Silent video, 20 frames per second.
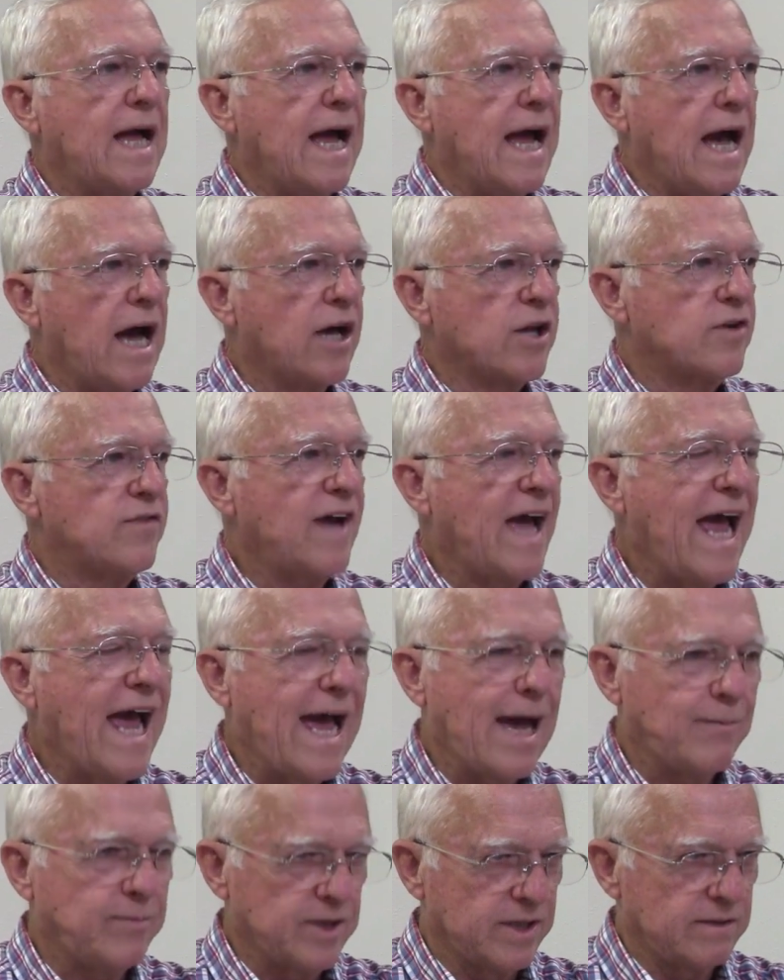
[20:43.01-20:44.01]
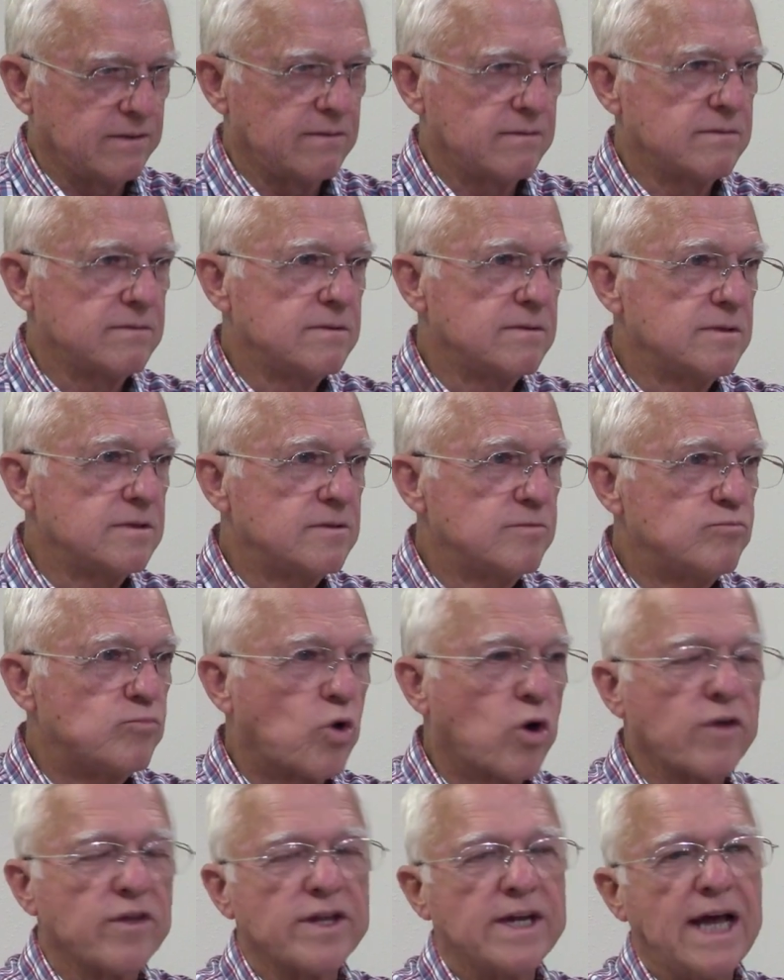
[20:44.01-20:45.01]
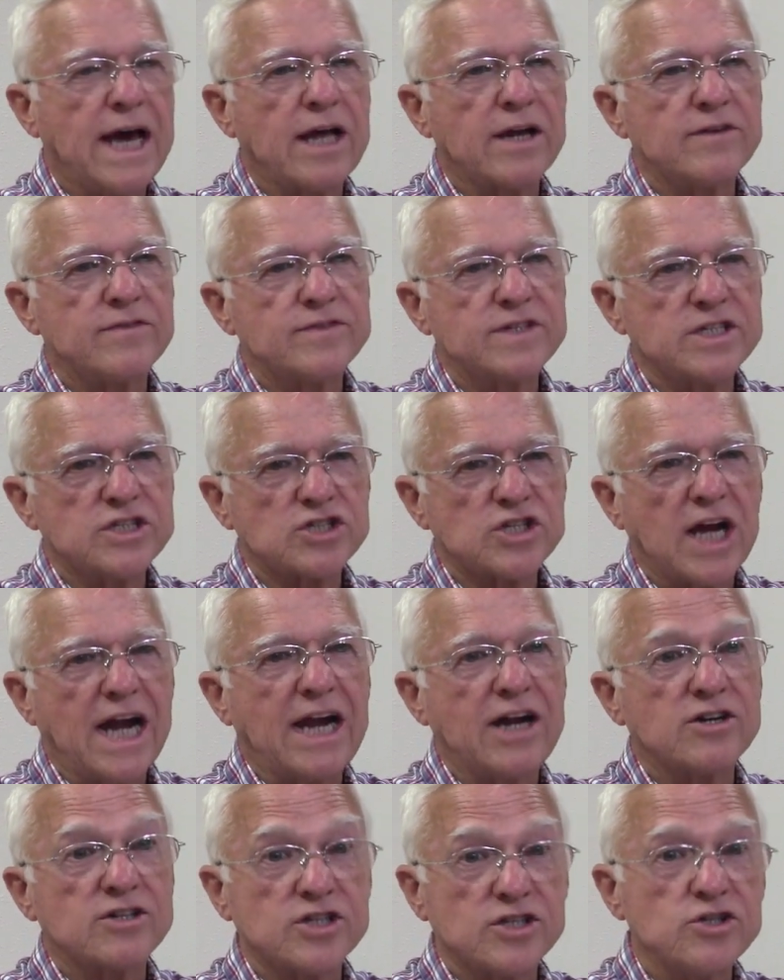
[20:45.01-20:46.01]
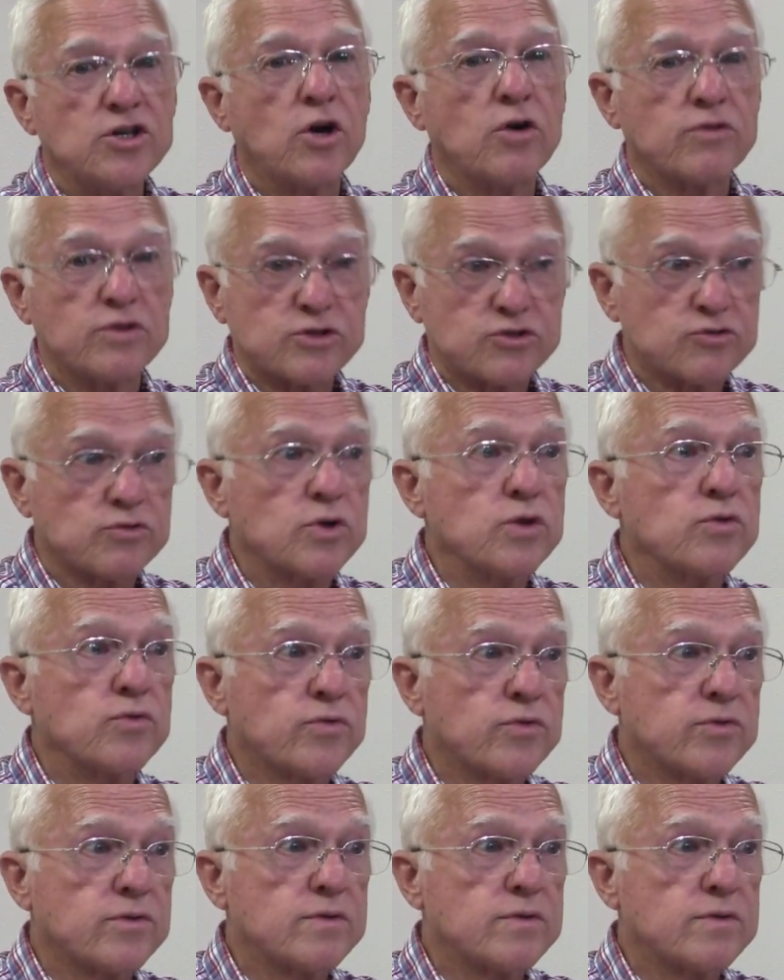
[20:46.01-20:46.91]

out of habit more than out of desire to know the truth.